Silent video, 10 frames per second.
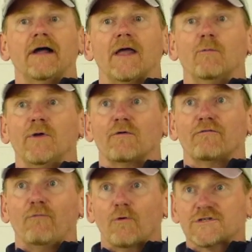And we were
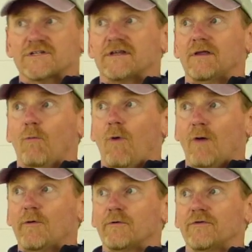fortunate,
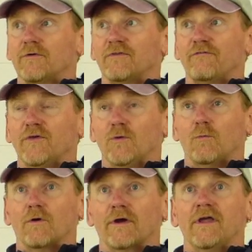while we were doing the field
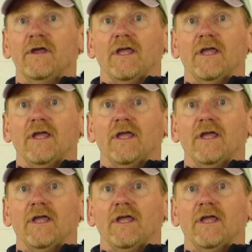work,